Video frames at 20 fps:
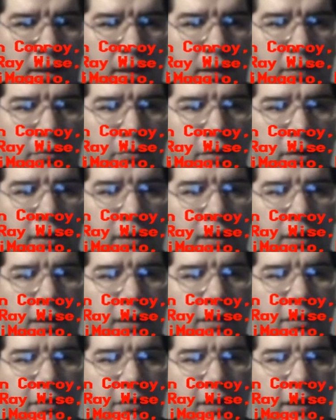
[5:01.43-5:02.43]
And Rick
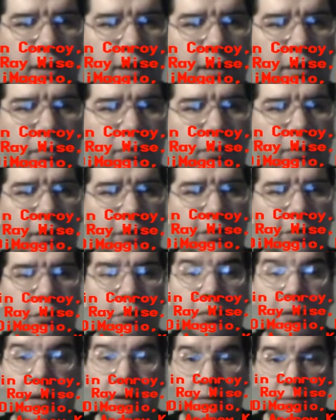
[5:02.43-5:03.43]
D.
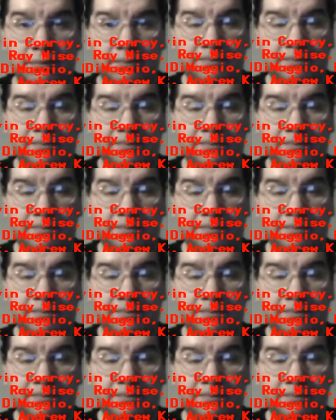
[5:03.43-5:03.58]
Wasserman.